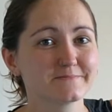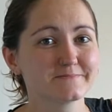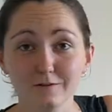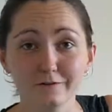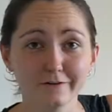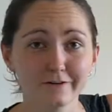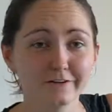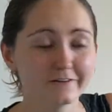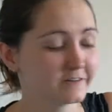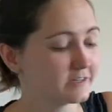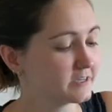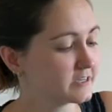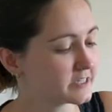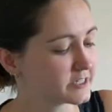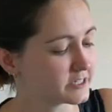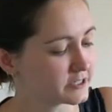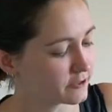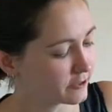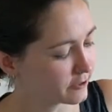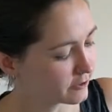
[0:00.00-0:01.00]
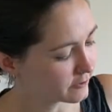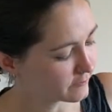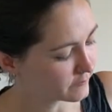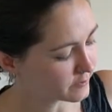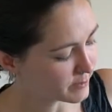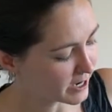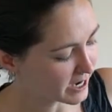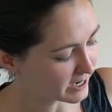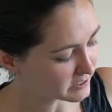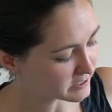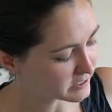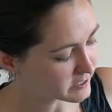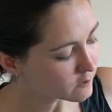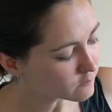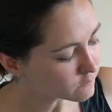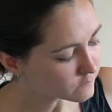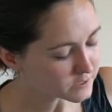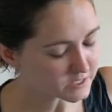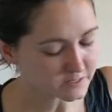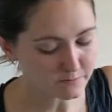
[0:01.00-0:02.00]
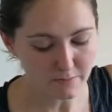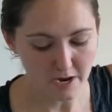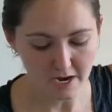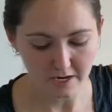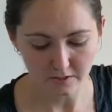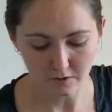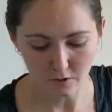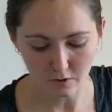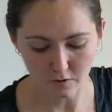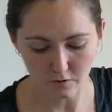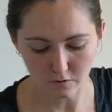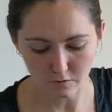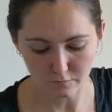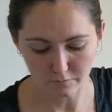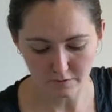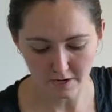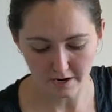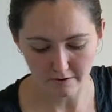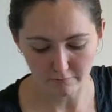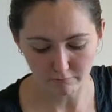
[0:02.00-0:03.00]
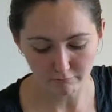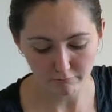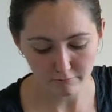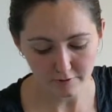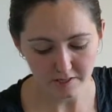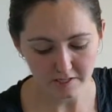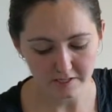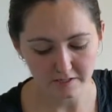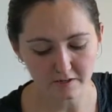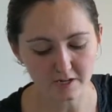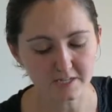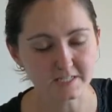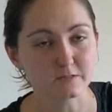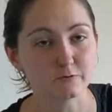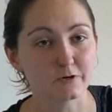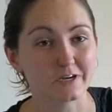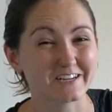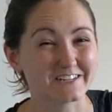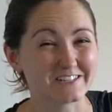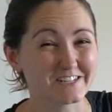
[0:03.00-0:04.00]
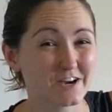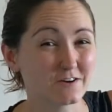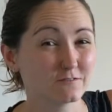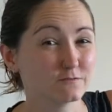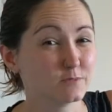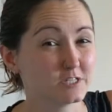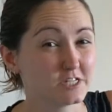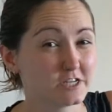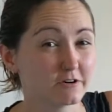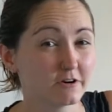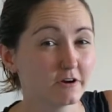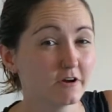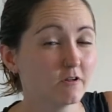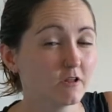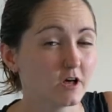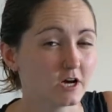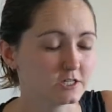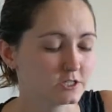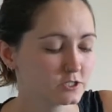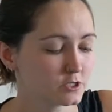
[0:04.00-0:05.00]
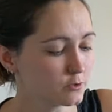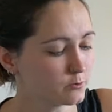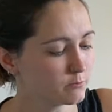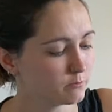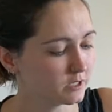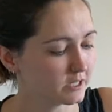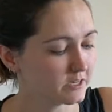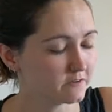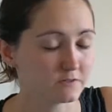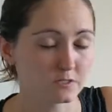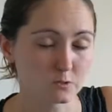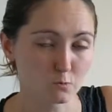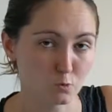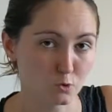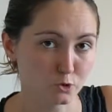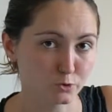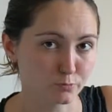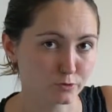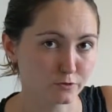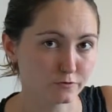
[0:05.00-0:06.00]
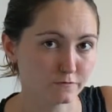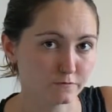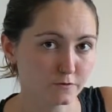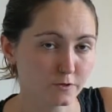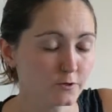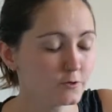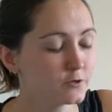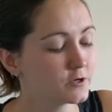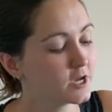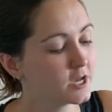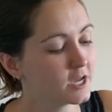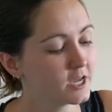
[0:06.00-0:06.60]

Looking at the exterior of the bag itself, it's made of a really nice looking tough material. I don't believe it's waterproof though.